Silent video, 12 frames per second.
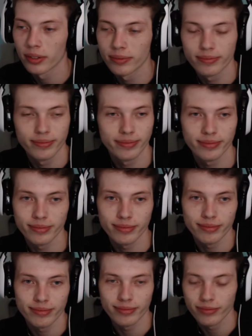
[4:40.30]
1
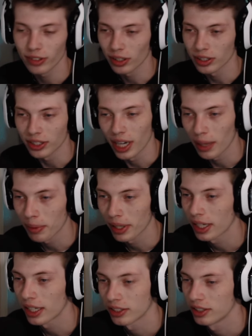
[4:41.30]
for
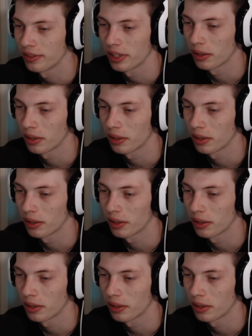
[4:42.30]
sniping. I just